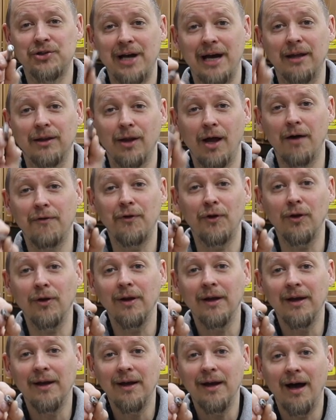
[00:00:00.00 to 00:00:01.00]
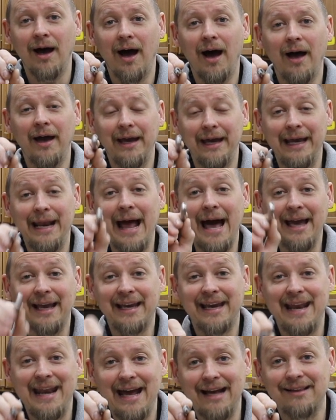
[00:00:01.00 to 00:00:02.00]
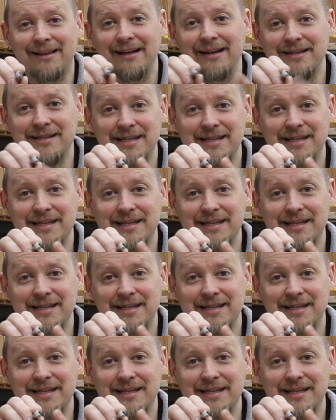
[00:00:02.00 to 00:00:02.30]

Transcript: John Lovell uh, and I connected.